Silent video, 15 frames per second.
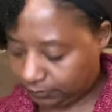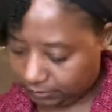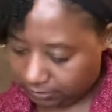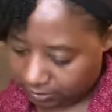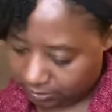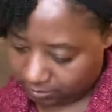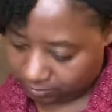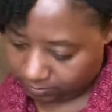
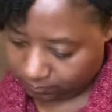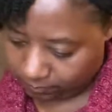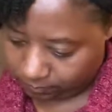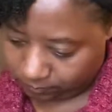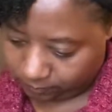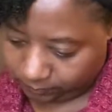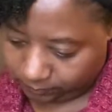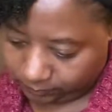I
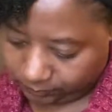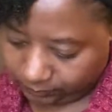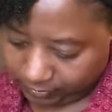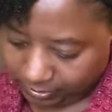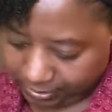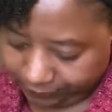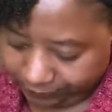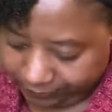
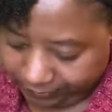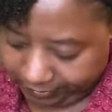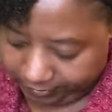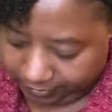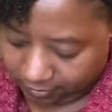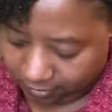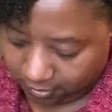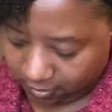think
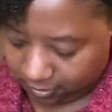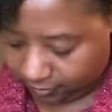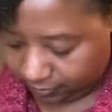they're all